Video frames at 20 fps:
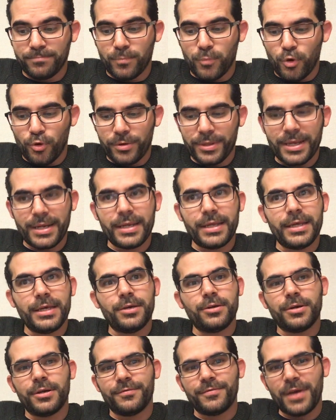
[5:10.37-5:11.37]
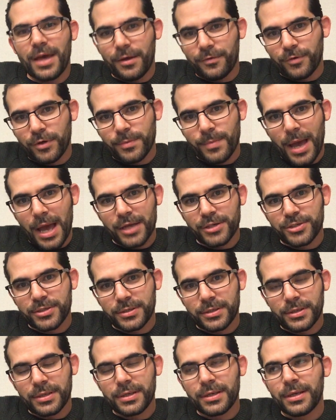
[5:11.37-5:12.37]
more than he could have ever
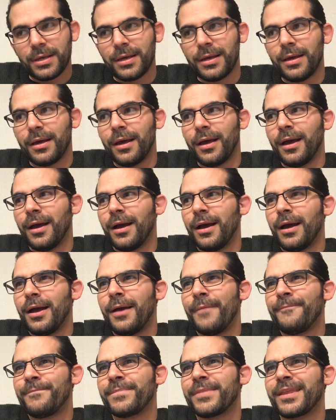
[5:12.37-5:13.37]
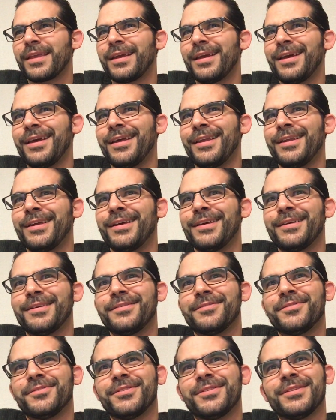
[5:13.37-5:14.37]
imagined. It
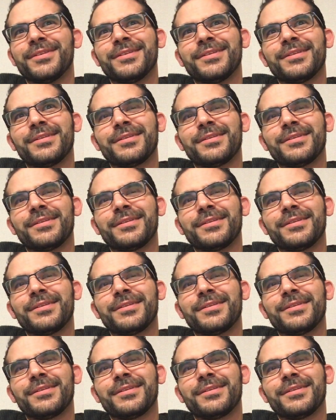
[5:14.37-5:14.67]
is